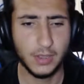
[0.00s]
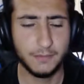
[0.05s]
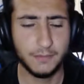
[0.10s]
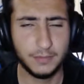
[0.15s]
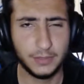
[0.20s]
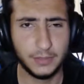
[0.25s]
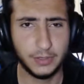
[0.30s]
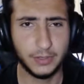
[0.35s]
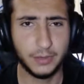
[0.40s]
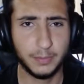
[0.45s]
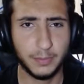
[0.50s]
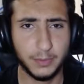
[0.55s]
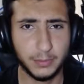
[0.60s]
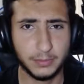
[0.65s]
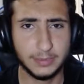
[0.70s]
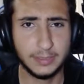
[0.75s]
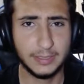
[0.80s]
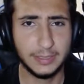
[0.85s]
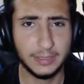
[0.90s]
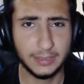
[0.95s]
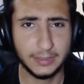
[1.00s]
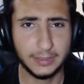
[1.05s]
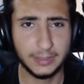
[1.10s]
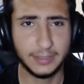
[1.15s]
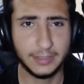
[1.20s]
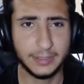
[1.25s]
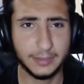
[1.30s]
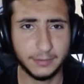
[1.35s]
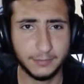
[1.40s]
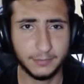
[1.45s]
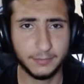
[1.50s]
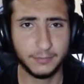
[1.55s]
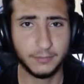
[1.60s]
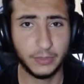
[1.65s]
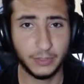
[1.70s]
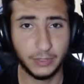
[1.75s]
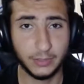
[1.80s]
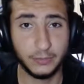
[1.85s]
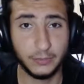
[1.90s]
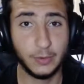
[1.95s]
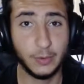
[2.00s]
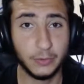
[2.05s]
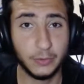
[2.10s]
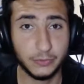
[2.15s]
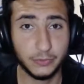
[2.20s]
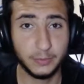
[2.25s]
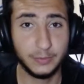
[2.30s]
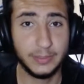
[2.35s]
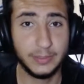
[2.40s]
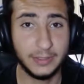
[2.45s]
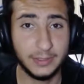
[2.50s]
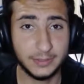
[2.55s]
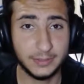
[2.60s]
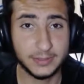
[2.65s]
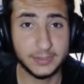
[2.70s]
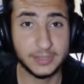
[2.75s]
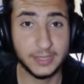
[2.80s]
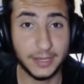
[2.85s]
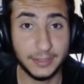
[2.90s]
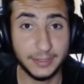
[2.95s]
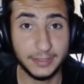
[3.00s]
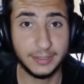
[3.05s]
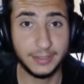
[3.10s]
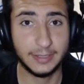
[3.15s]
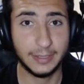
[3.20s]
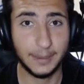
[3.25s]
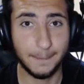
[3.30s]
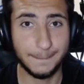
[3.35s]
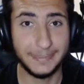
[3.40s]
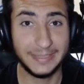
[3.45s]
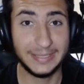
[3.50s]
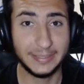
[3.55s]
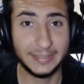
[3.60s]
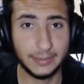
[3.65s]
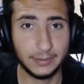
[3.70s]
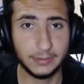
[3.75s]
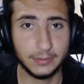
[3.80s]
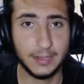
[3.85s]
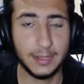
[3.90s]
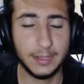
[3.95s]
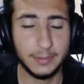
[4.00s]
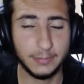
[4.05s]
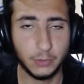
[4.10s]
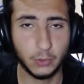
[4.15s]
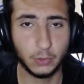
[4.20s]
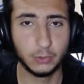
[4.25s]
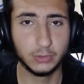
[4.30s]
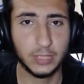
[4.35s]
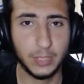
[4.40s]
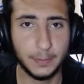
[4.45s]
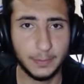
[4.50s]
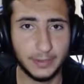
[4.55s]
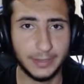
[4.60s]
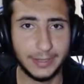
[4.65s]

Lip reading: we are probably we want to be sign out like a big name goalkeeper,